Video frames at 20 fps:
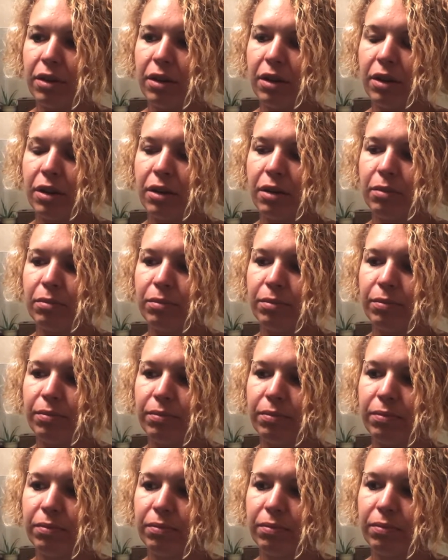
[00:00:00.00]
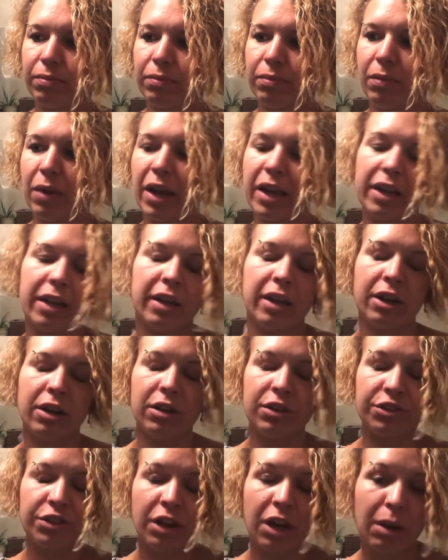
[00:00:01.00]
my
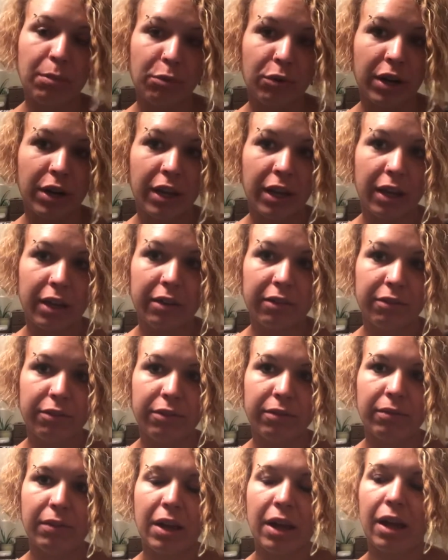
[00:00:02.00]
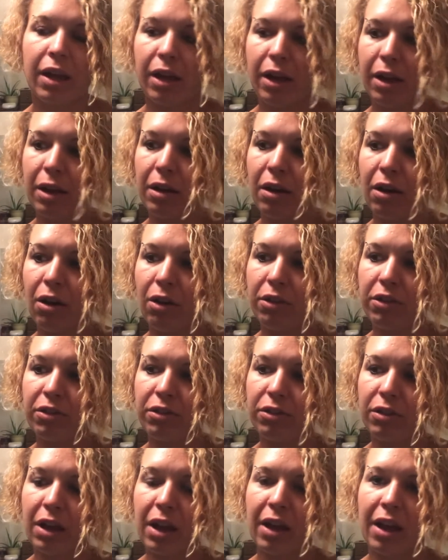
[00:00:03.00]
ear stopped ringing, I
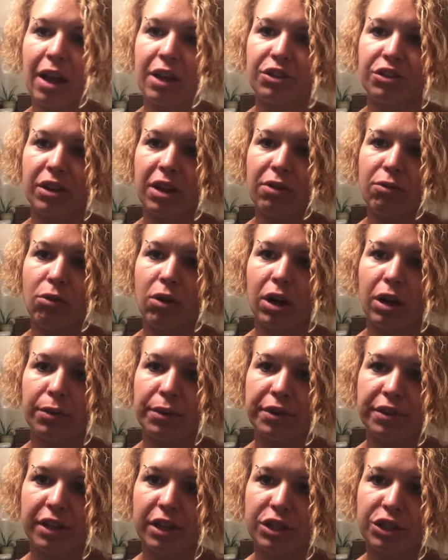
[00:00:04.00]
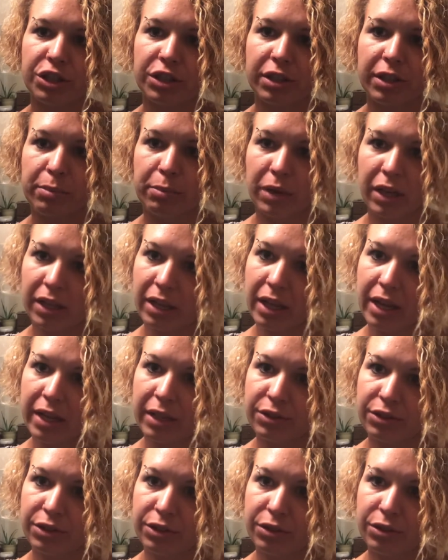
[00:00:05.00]
actually have water retention in my
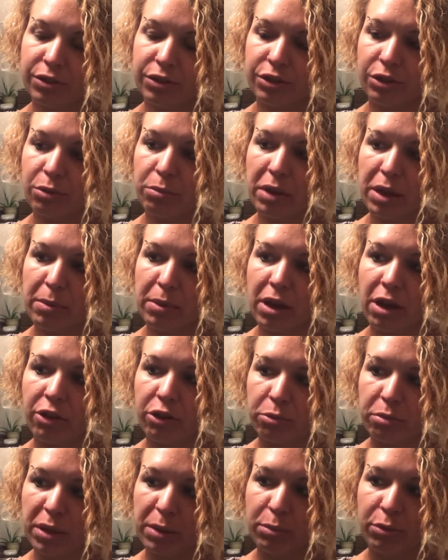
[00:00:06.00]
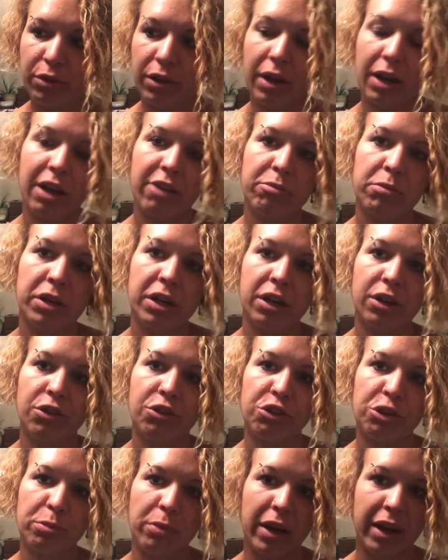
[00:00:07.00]
legs too. So maybe other people that have
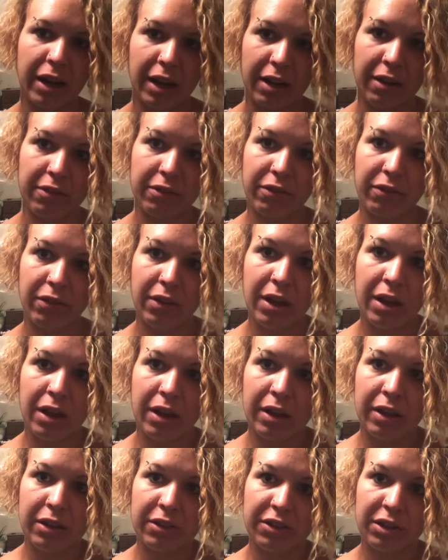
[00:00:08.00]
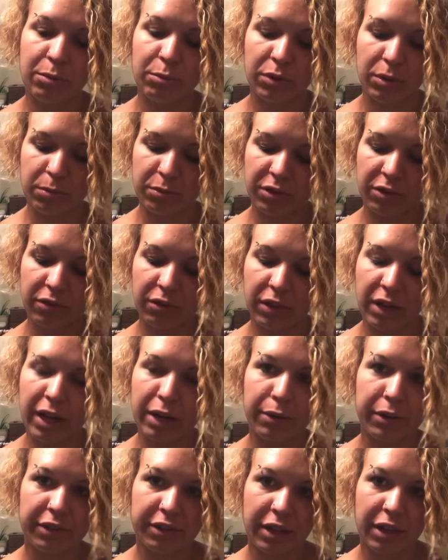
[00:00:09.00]
Ménière's, you might have symptoms of
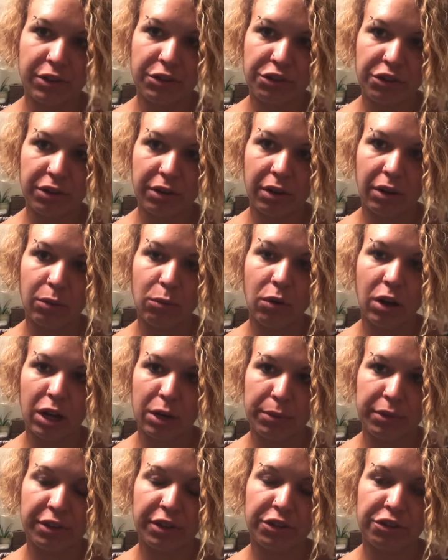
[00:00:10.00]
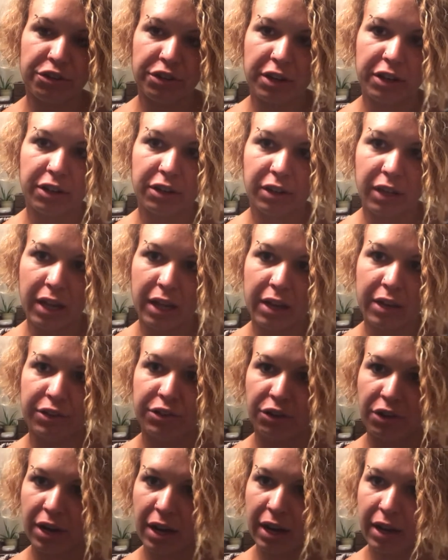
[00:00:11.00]
leg retention, water retention in your
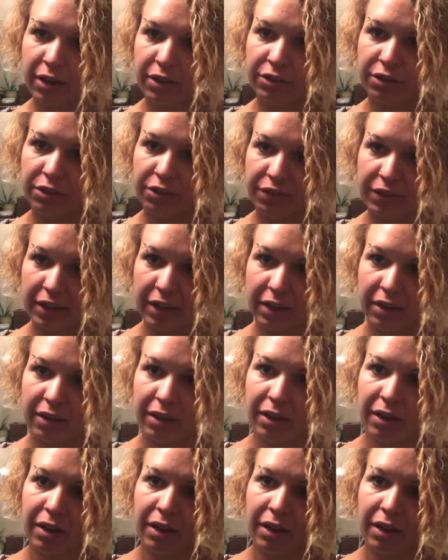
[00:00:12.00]
legs or hands or feet,